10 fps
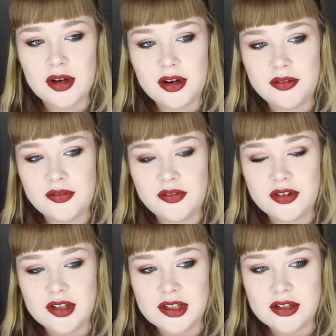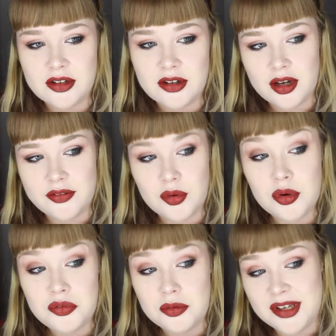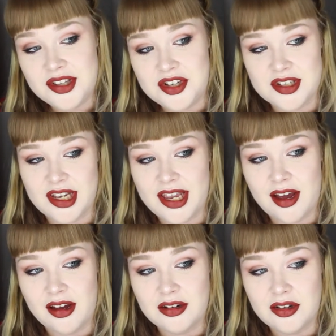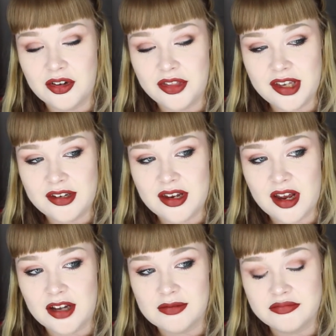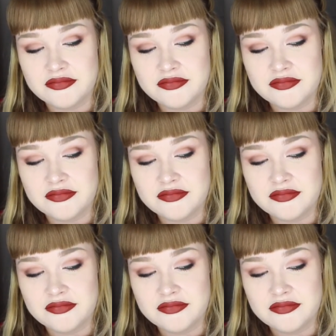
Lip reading: of awful messages I get on the internet.